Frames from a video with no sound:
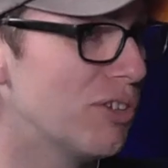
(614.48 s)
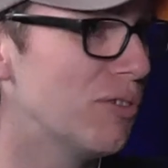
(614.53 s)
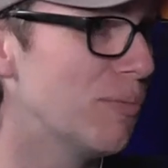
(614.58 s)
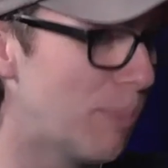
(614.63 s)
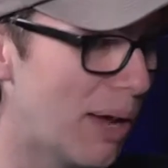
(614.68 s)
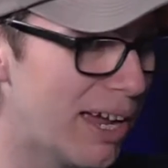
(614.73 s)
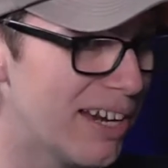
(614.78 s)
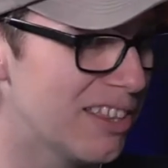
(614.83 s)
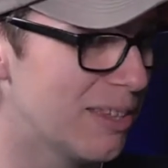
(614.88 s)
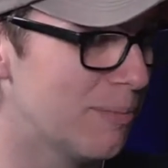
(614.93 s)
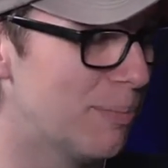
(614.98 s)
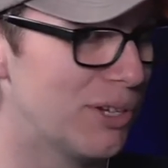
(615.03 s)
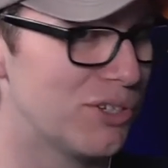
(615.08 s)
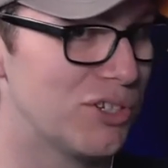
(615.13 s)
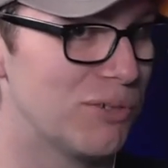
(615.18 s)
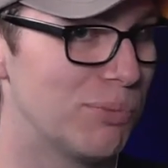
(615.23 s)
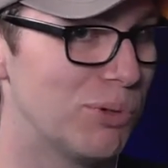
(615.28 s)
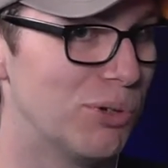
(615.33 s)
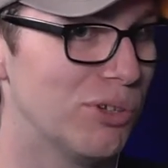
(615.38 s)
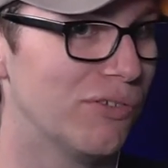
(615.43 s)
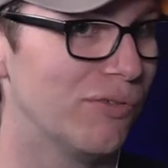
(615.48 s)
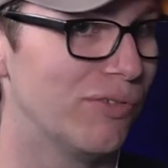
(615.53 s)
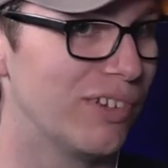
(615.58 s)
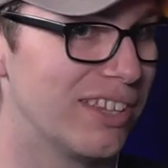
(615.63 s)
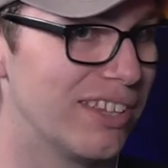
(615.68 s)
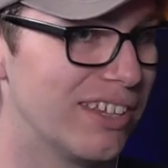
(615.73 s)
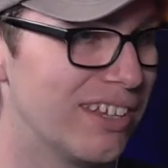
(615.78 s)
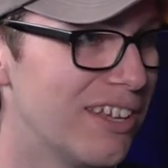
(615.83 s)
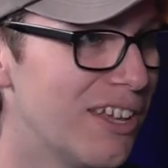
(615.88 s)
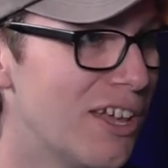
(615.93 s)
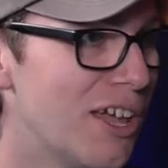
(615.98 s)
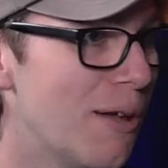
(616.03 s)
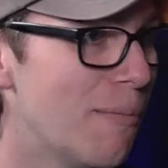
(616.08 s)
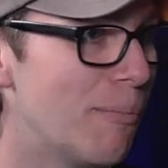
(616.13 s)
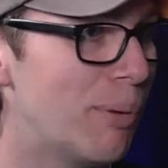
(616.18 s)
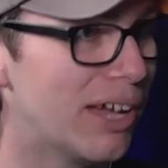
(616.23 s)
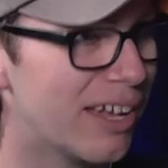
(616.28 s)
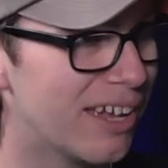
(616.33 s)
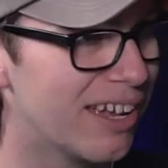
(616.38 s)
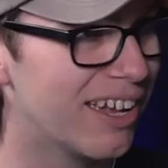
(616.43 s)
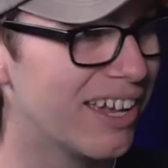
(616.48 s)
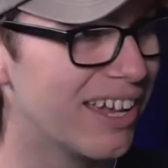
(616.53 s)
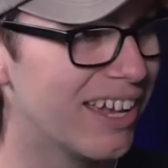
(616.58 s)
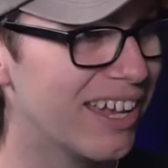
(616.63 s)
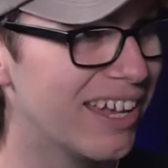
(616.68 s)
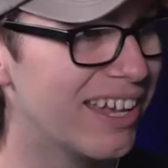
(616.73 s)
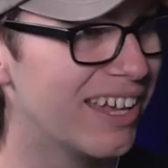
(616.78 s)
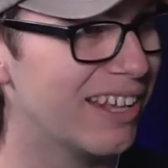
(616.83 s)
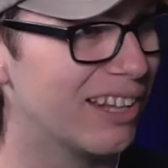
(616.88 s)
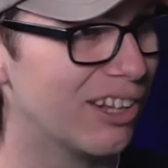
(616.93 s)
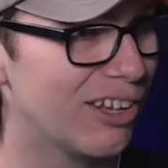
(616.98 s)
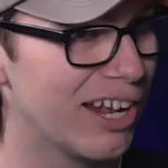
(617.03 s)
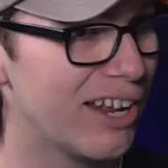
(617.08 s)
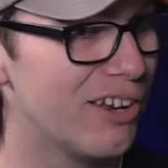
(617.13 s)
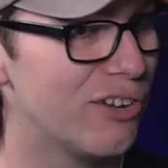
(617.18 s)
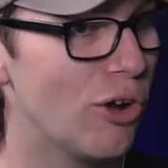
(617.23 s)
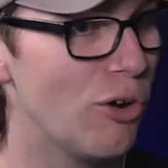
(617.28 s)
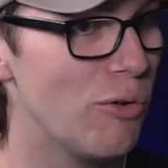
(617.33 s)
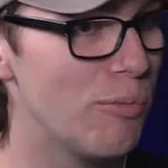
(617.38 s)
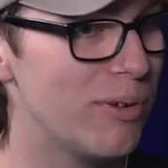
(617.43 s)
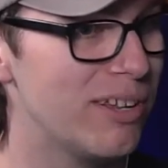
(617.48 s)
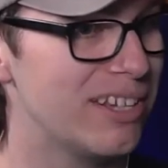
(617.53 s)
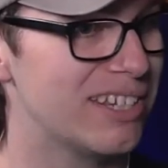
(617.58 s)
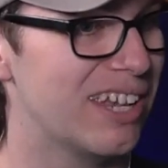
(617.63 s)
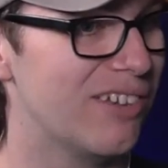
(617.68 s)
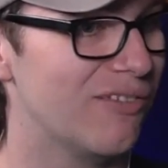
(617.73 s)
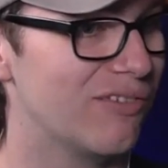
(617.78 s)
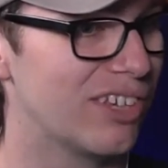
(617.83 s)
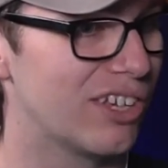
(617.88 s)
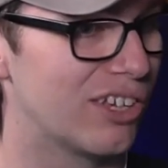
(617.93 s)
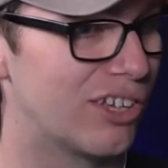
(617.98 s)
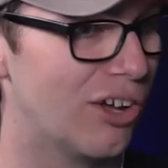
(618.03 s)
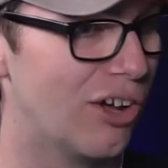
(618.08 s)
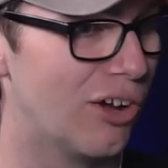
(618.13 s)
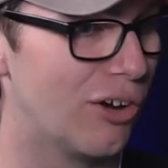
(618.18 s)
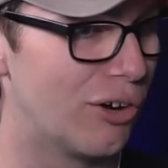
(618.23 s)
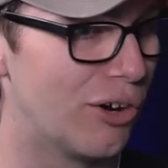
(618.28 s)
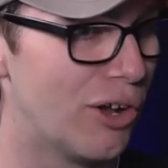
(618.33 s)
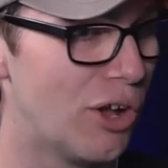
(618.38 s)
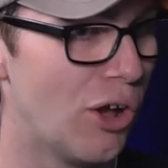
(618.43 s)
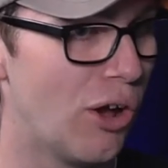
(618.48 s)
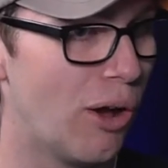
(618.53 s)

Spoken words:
painted the picture beautifully there. But and nobody's having a go.